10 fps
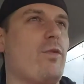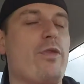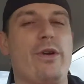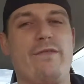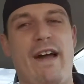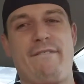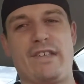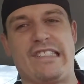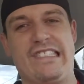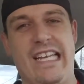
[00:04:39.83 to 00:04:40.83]
135
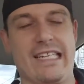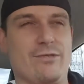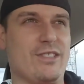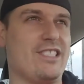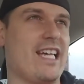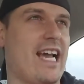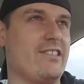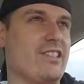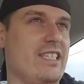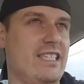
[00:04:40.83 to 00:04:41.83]
for six, which is
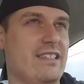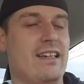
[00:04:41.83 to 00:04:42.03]
actually